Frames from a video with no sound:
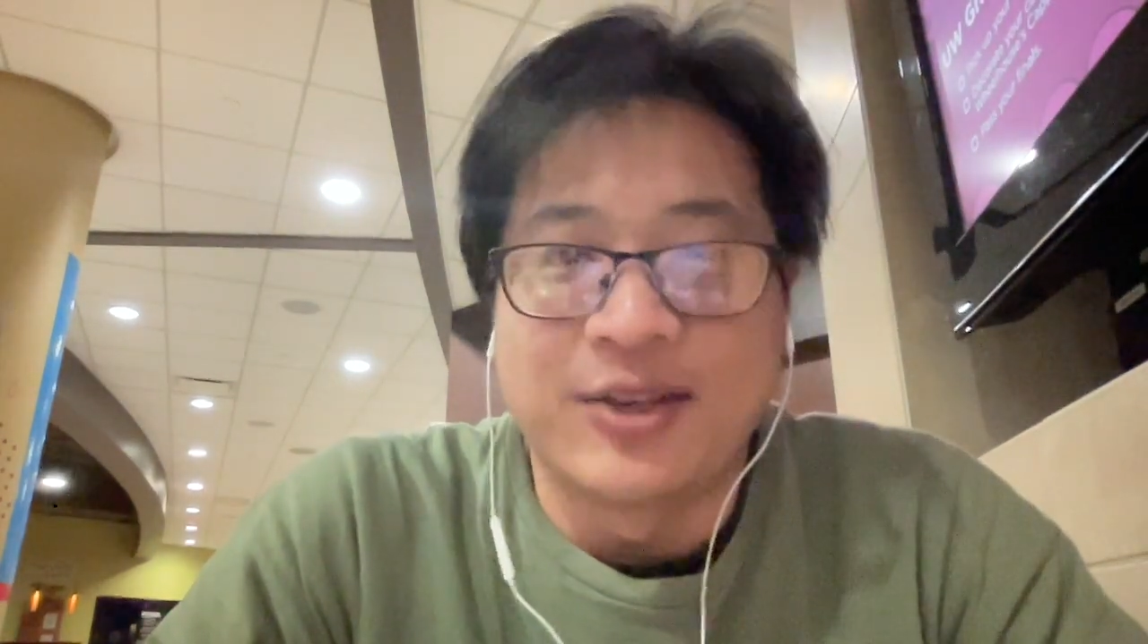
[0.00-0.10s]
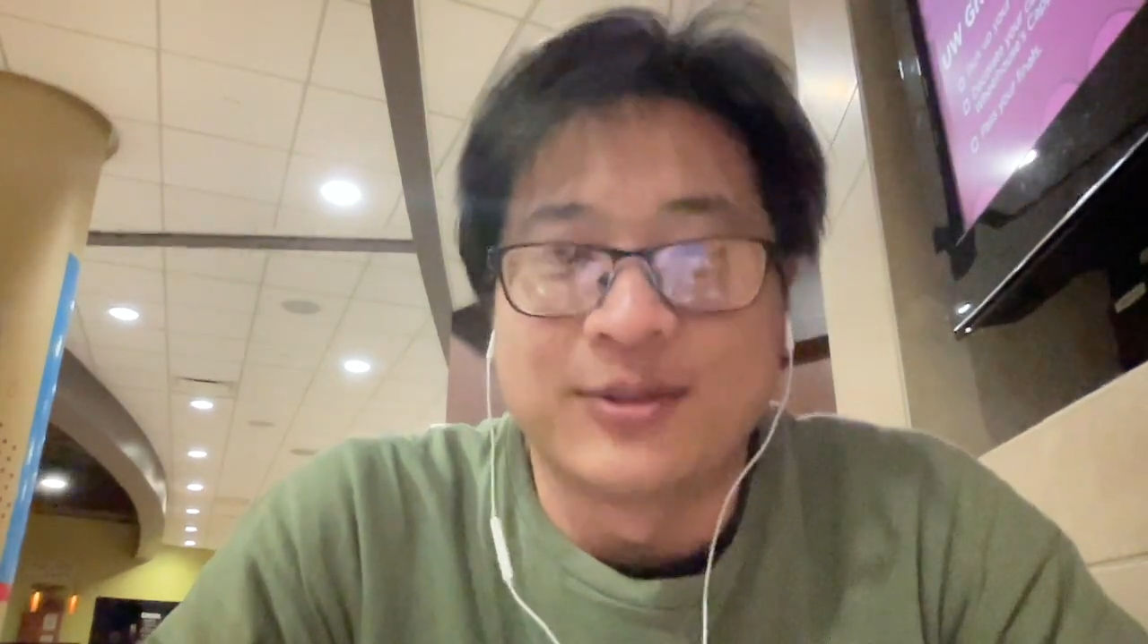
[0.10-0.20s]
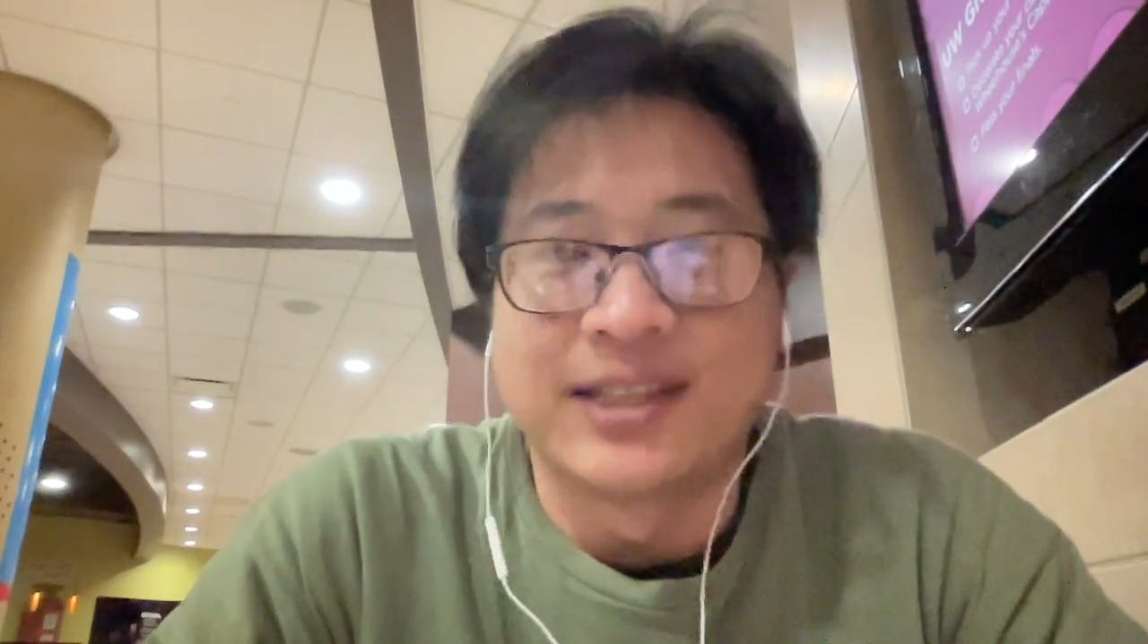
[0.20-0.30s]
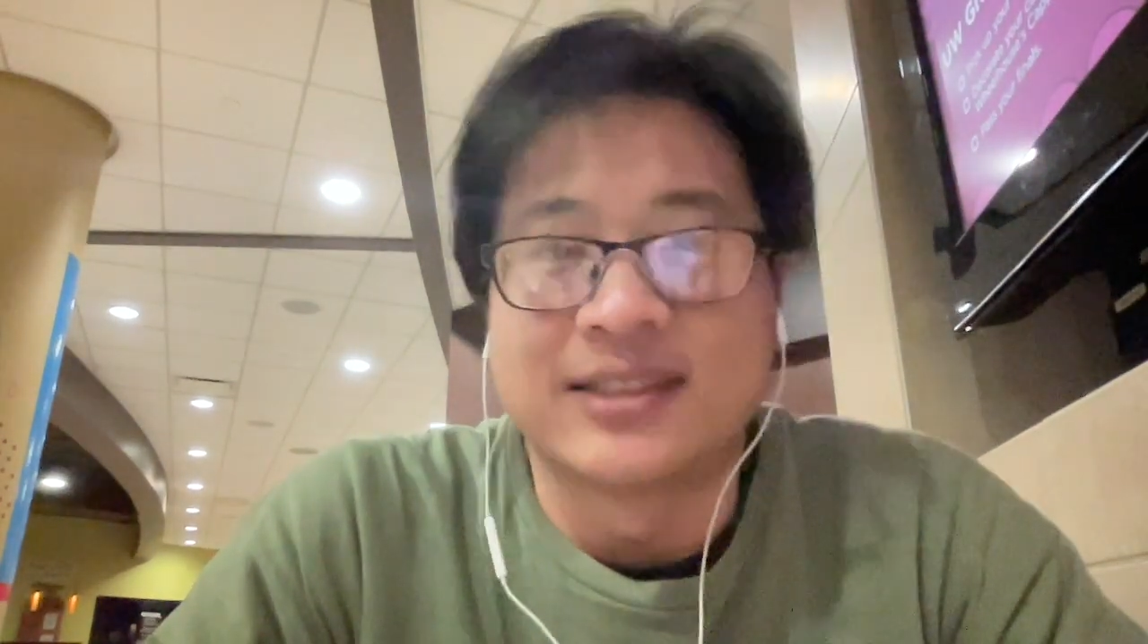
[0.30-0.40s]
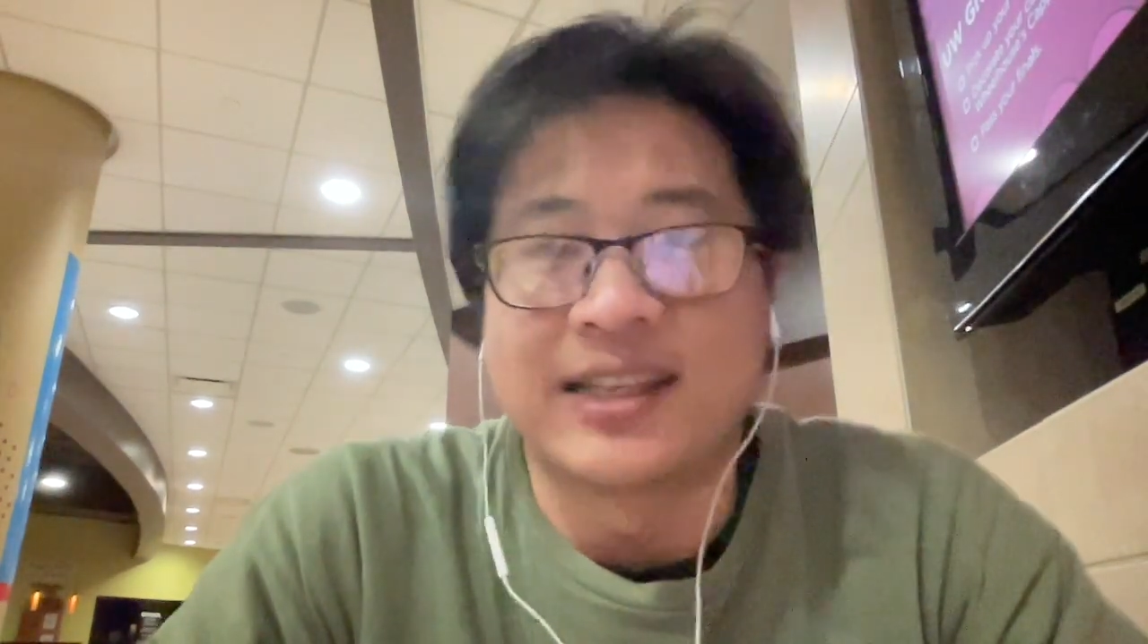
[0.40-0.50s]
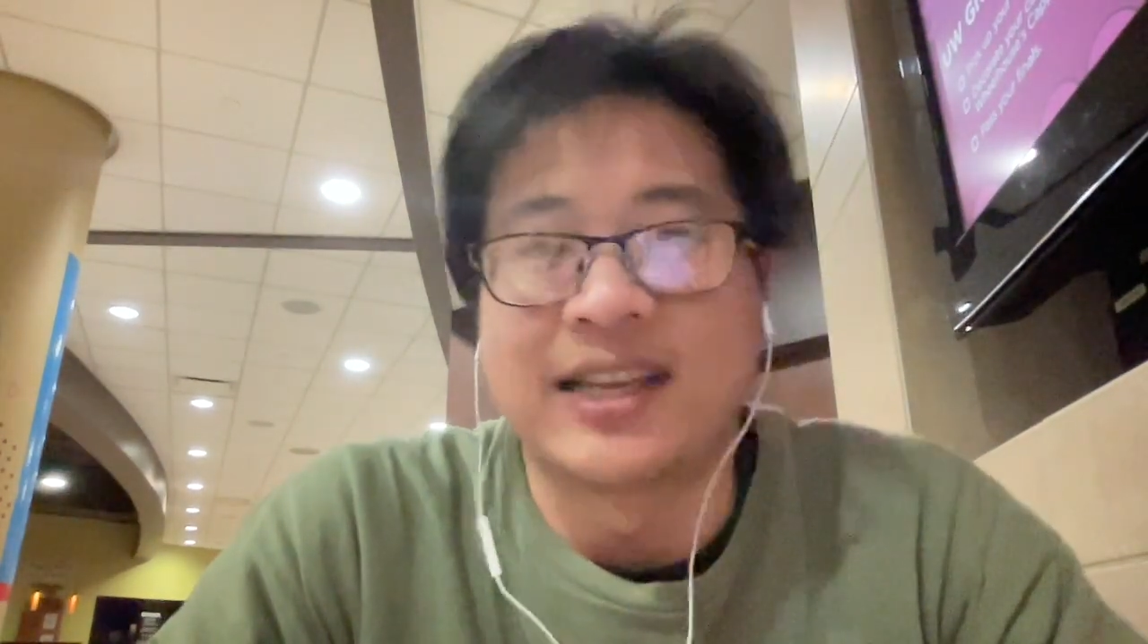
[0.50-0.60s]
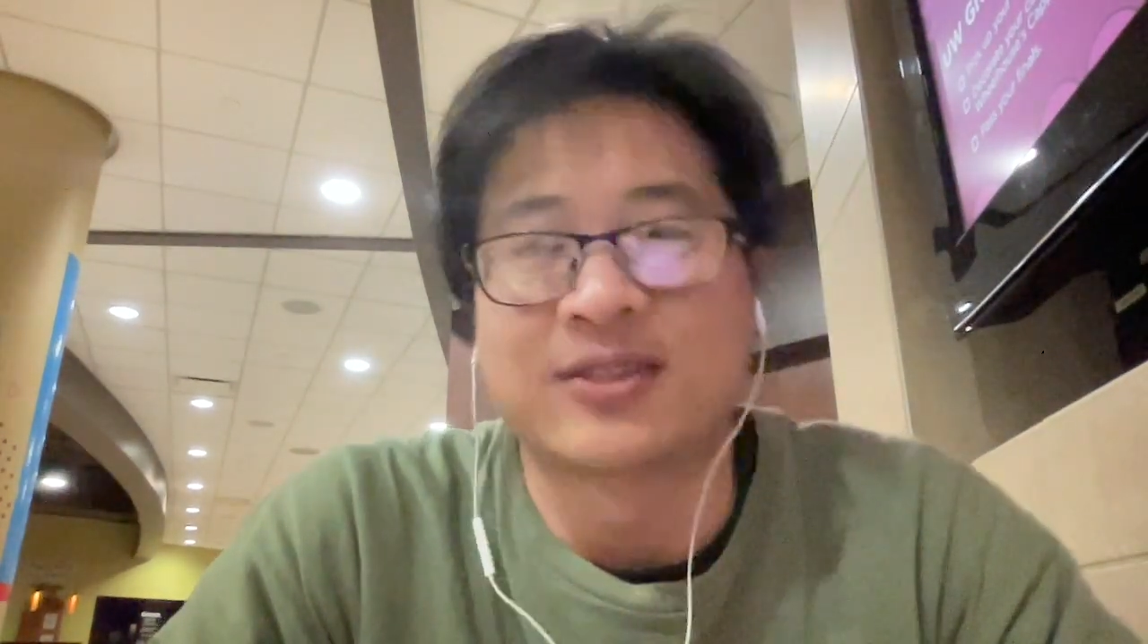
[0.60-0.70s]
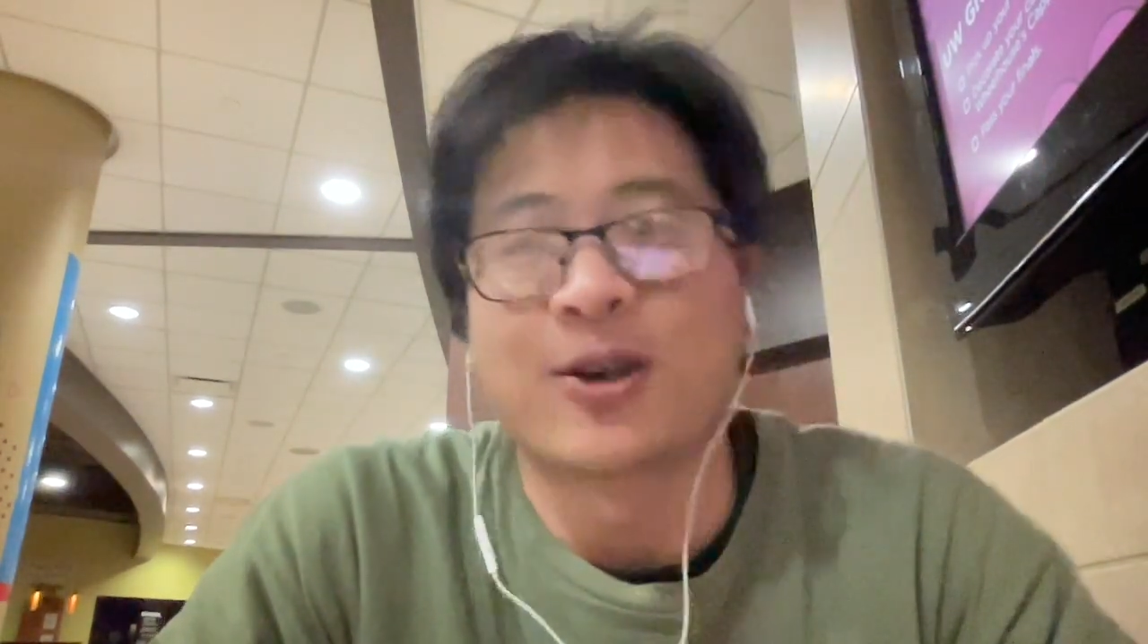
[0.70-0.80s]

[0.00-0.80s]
uses is